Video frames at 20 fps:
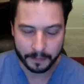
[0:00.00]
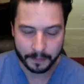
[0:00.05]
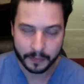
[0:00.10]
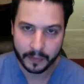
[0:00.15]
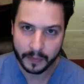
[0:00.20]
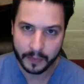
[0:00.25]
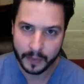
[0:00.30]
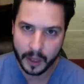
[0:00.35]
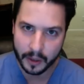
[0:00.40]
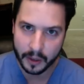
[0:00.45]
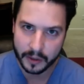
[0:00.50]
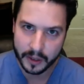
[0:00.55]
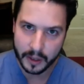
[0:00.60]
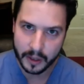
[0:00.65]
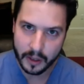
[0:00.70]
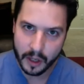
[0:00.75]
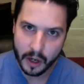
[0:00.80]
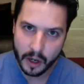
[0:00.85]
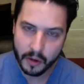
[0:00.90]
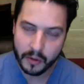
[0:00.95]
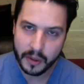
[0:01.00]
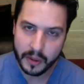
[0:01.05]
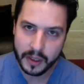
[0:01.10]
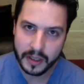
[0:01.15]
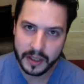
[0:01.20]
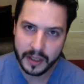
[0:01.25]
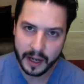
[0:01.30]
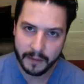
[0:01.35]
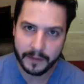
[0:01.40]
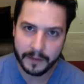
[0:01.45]
There's a known
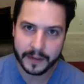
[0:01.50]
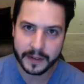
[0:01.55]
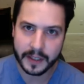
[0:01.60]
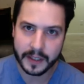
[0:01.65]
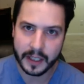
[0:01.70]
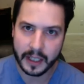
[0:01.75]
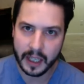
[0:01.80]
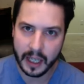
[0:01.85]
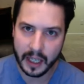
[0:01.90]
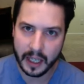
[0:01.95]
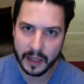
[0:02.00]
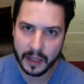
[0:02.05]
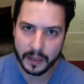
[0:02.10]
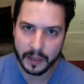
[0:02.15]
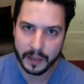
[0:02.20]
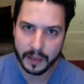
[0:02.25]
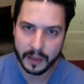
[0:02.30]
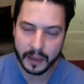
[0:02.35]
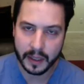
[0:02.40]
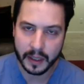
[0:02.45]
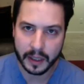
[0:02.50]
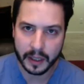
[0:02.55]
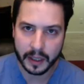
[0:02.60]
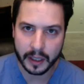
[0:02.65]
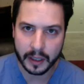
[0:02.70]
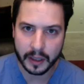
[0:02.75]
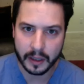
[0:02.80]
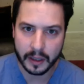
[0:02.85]
deficit in the